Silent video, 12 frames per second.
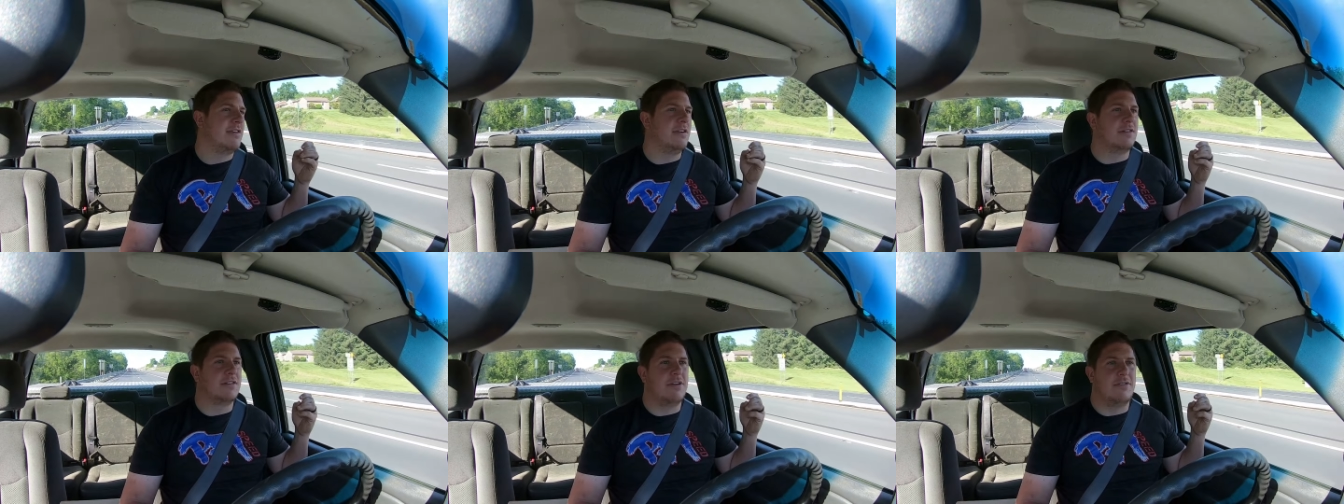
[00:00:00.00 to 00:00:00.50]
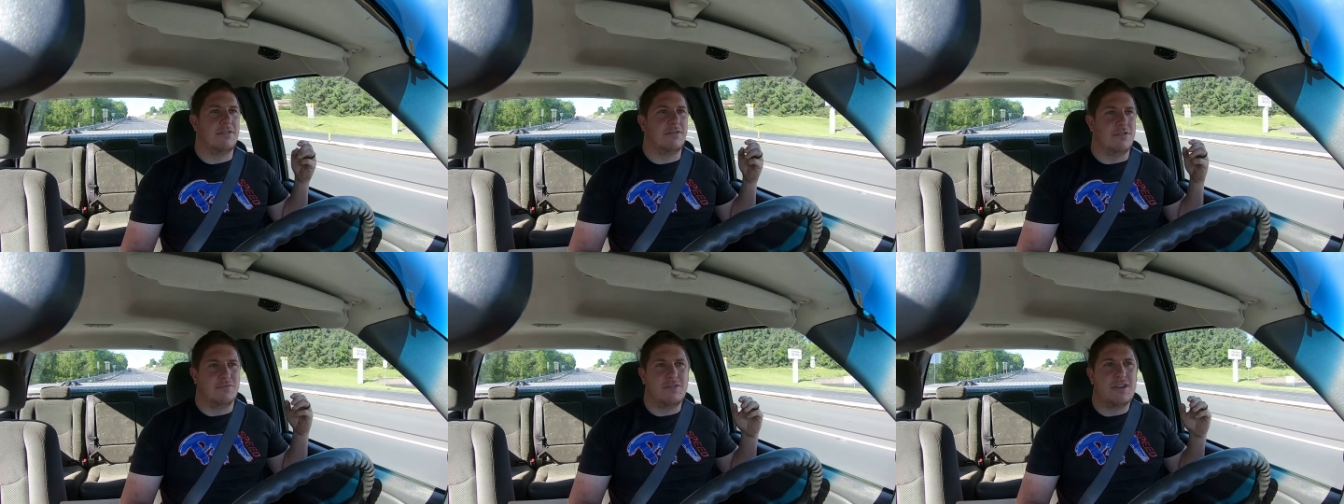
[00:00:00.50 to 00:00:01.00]
they're going
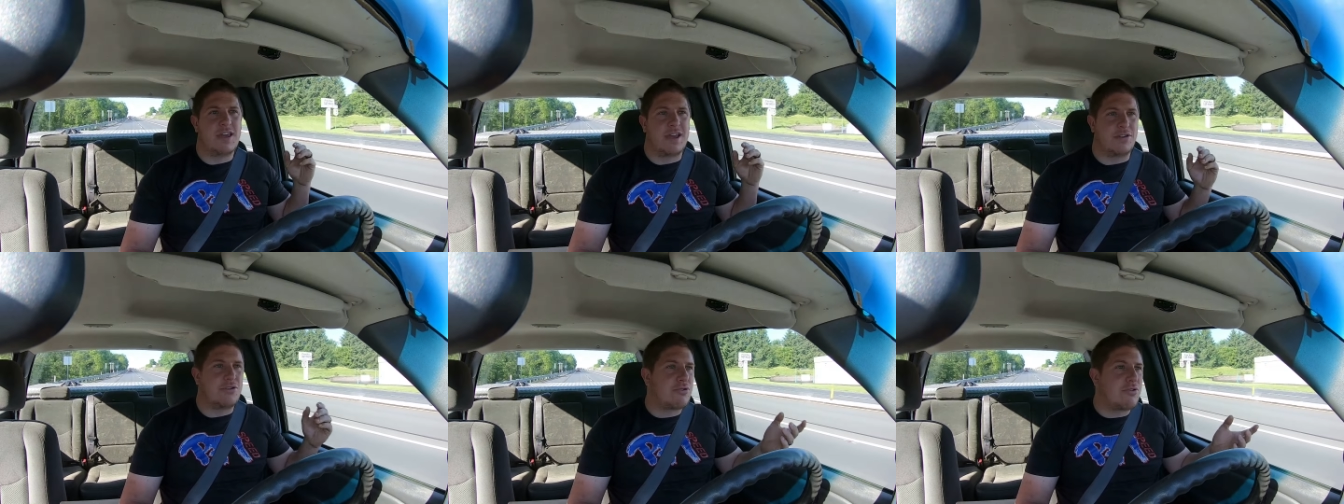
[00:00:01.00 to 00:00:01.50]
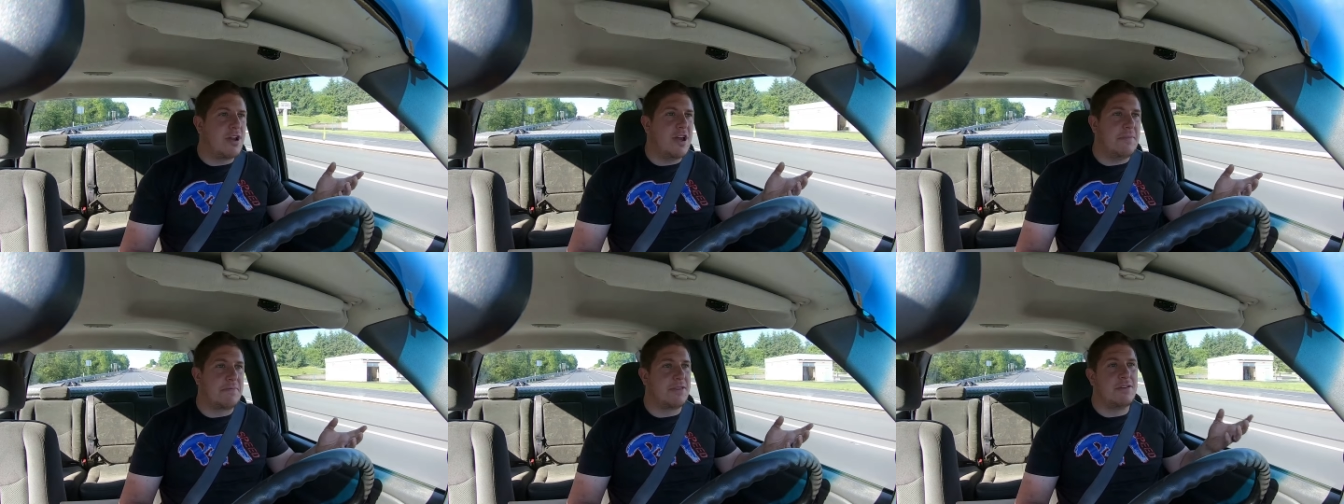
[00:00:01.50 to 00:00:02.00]
on weekend
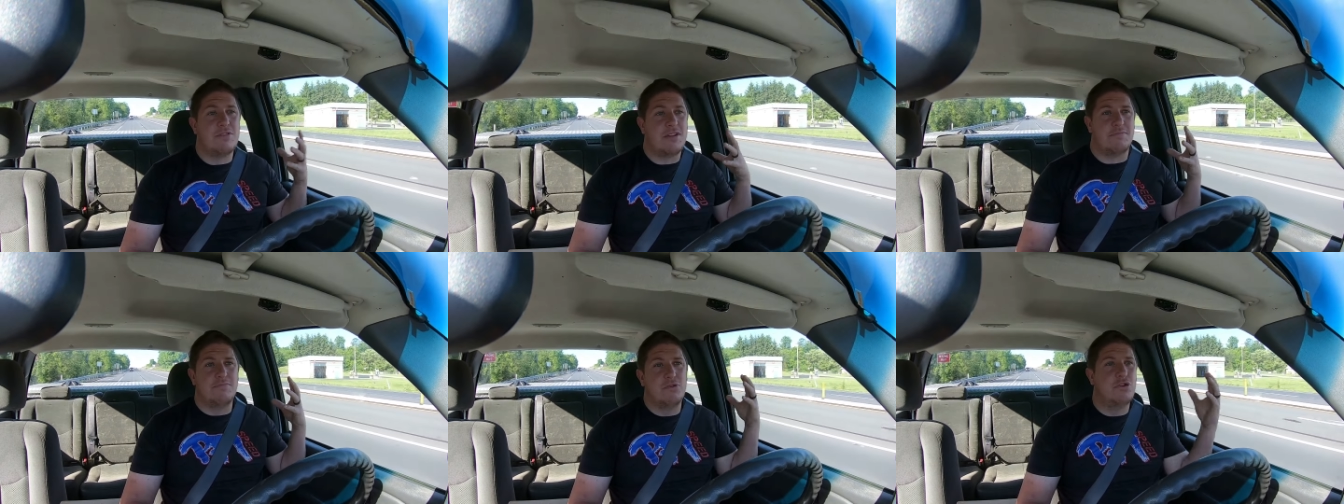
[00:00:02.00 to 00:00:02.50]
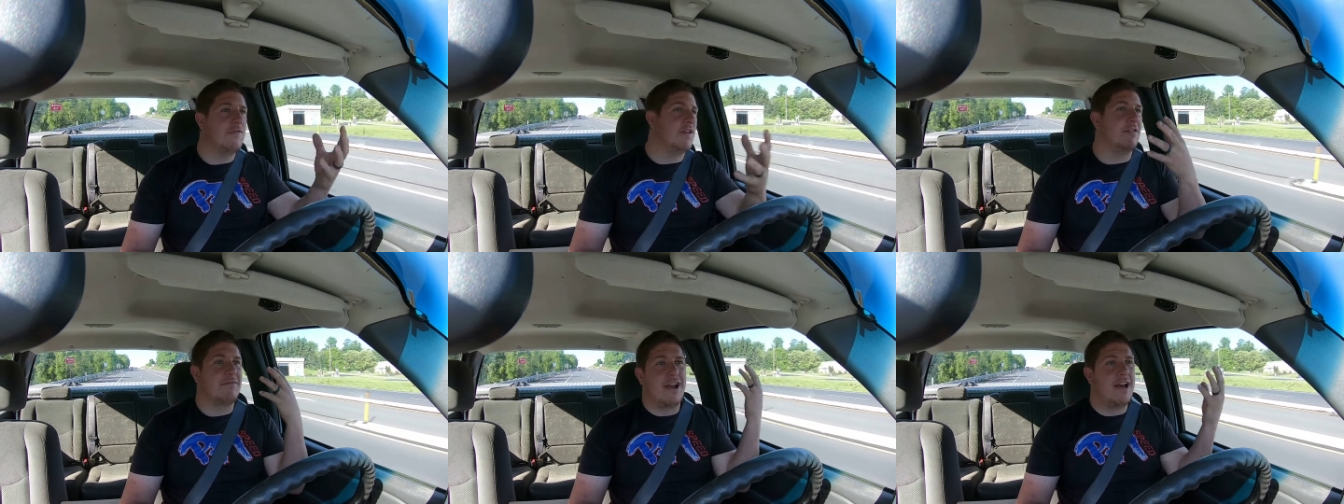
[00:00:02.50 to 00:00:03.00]
trips, they're just
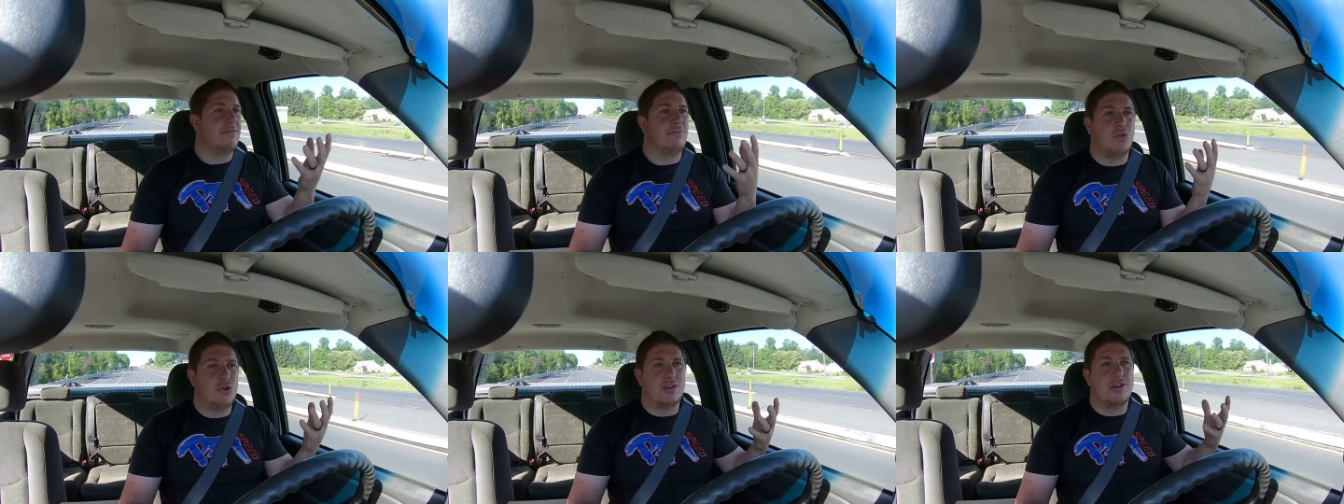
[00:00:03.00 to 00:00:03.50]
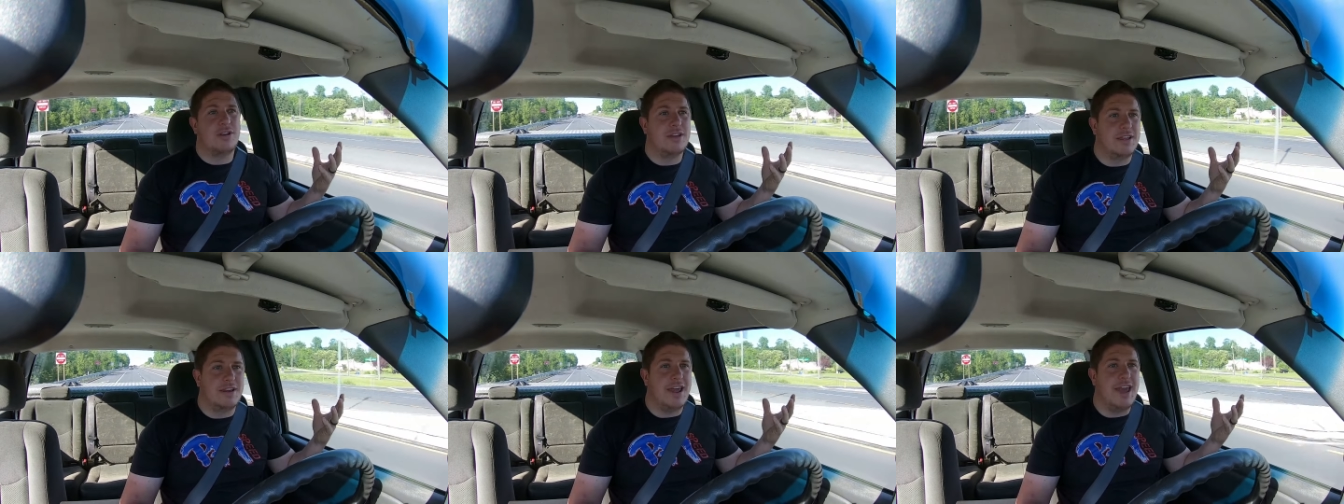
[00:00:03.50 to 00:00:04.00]
moving around more
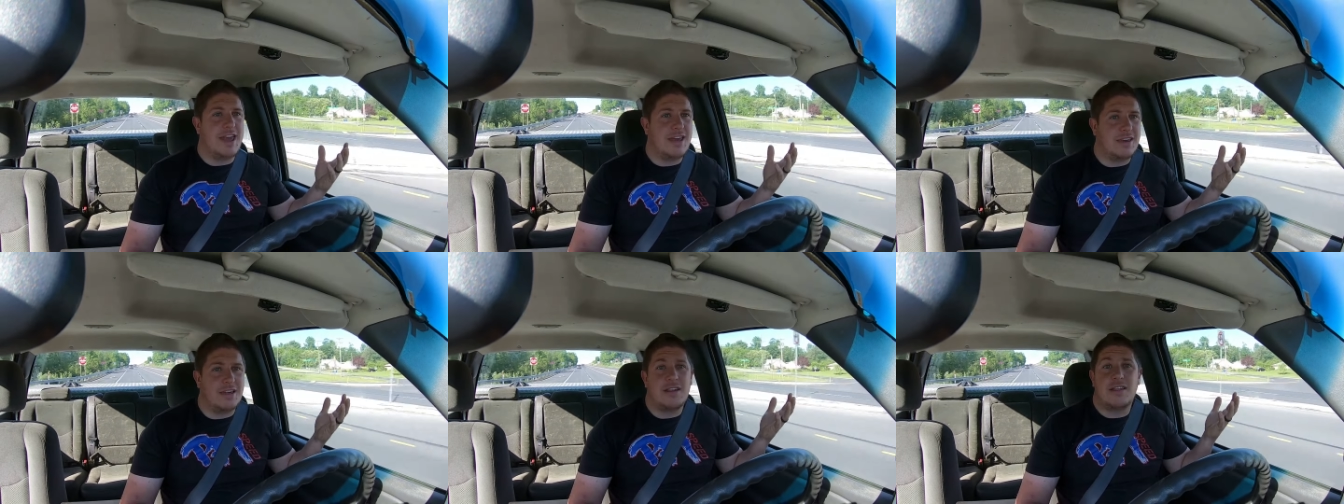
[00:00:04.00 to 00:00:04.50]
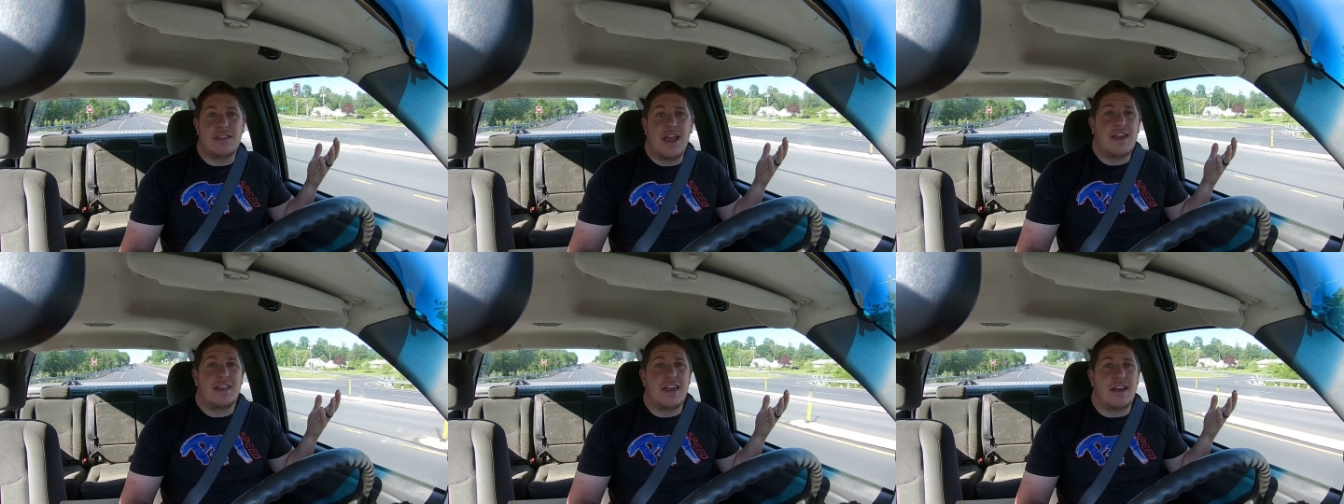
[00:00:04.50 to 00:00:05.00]
during the day because it's
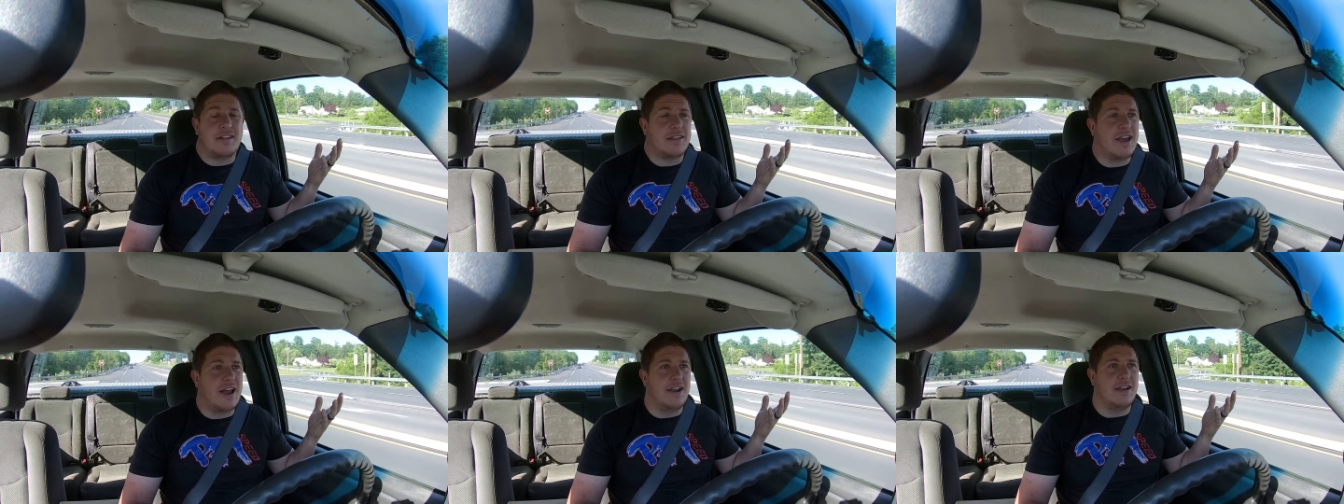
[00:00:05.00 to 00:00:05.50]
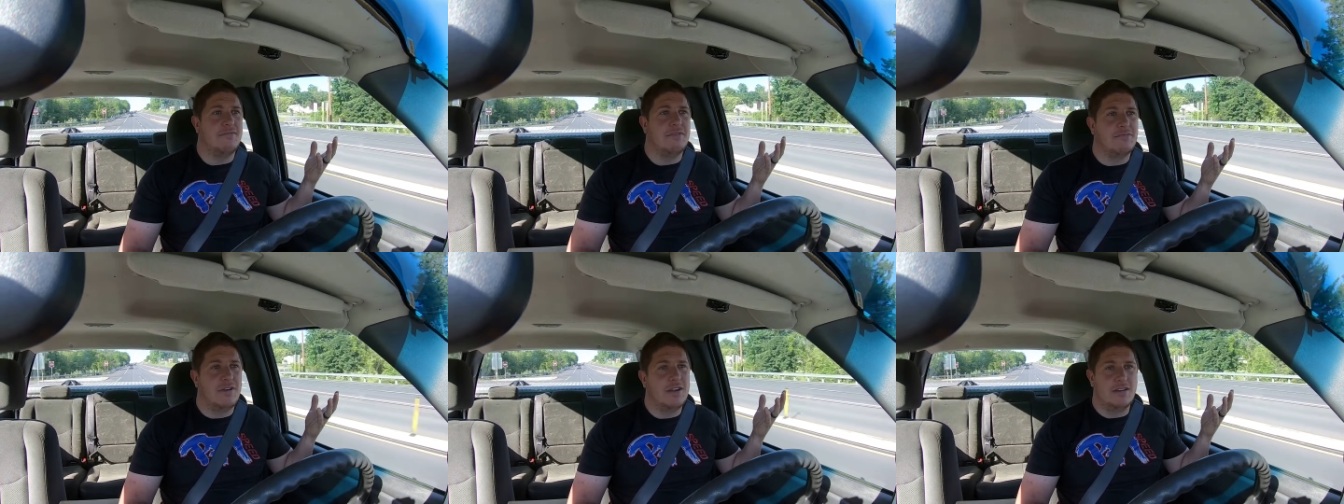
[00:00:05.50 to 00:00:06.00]
nice outside and
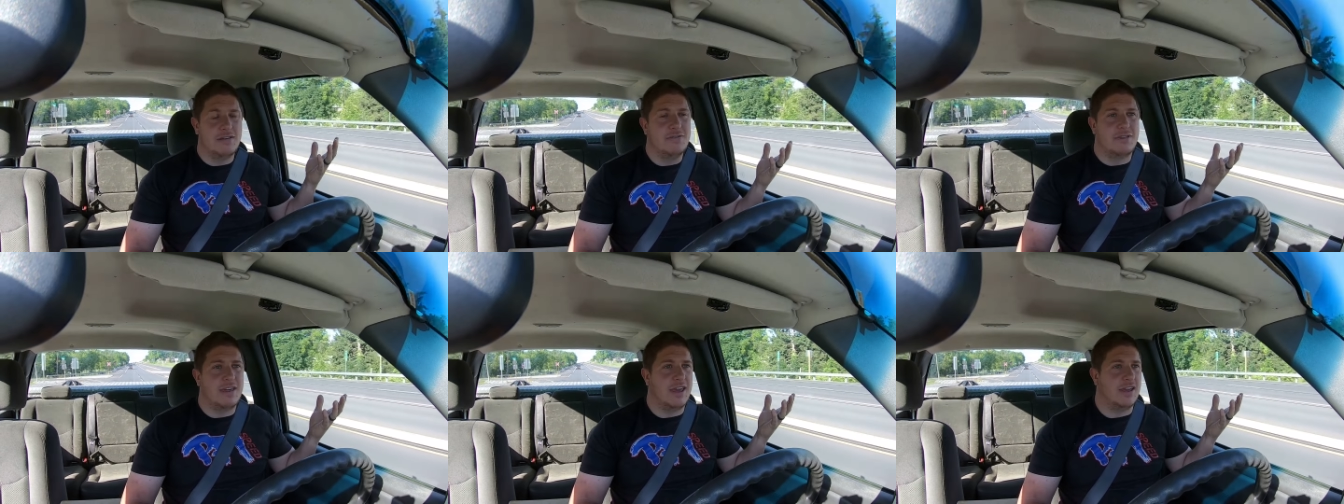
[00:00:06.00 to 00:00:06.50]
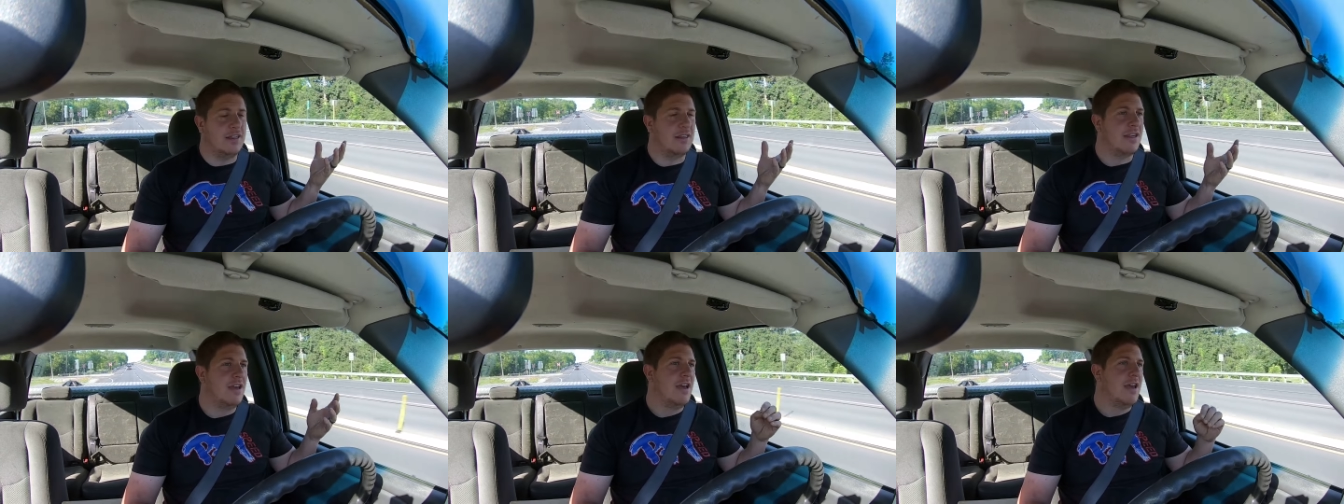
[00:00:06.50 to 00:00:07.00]
we want to do things.